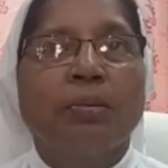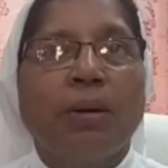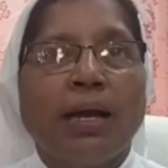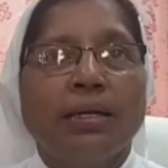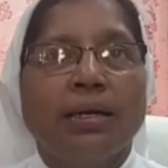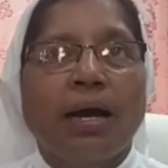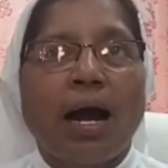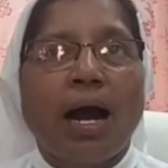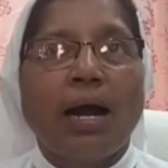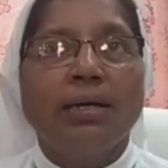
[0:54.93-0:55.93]
by the
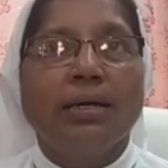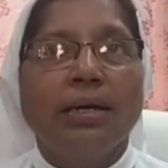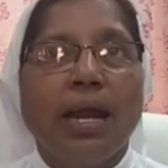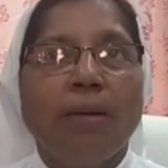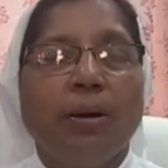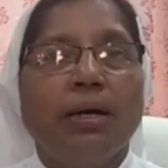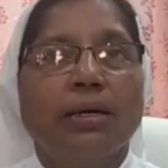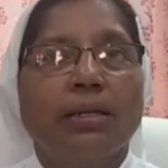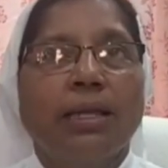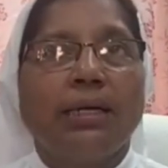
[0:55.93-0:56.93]
hard labor
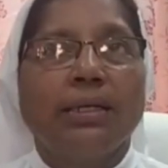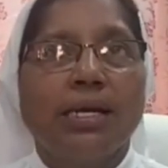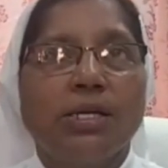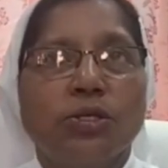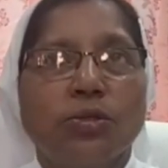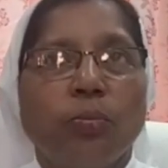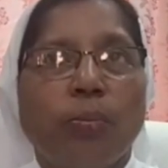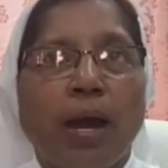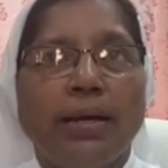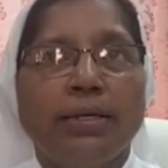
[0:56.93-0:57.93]
that these two
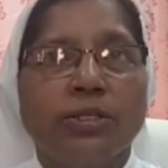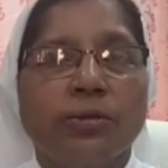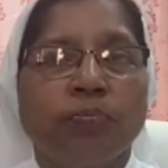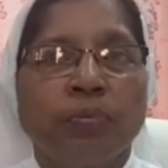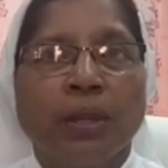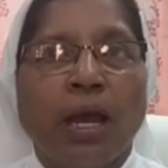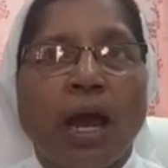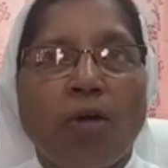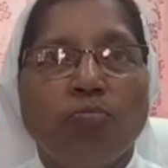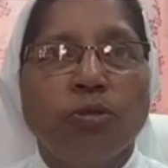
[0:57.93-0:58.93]
parents
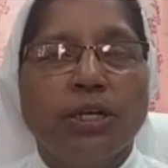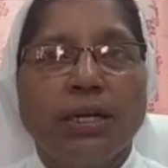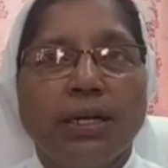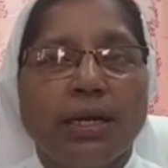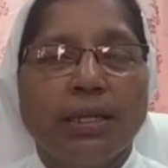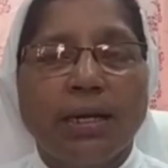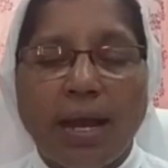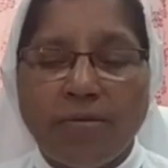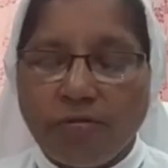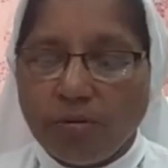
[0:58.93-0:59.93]
have put in in the
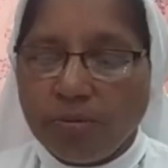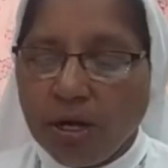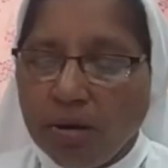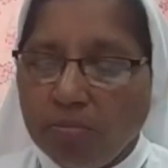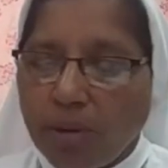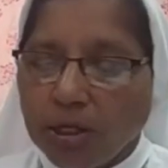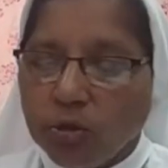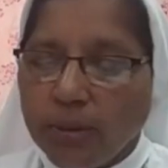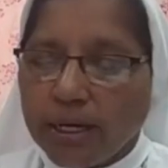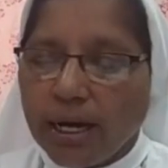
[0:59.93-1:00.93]
life of
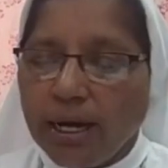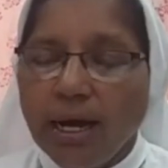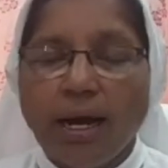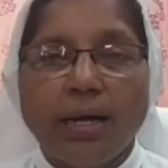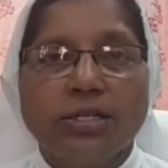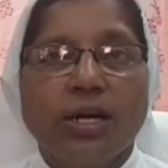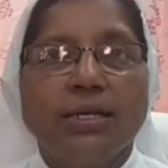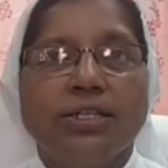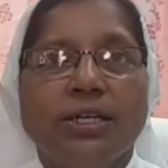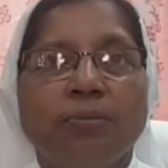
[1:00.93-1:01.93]
Madhabika
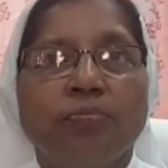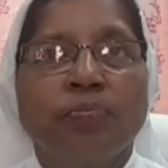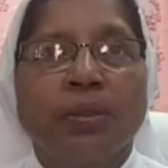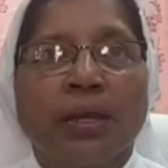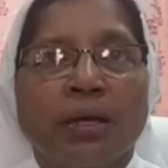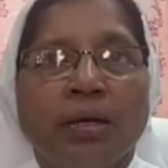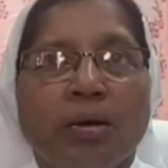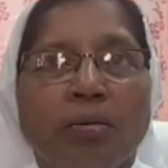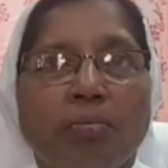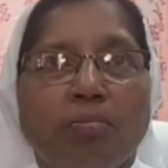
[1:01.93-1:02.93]
Acharya.
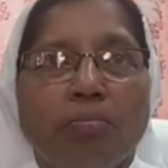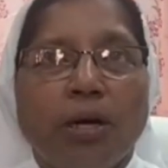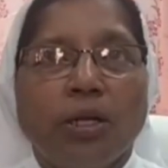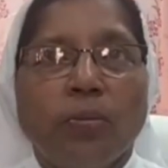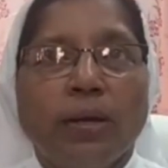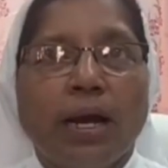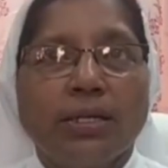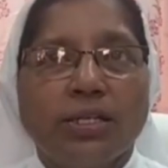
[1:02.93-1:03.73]
Madhabika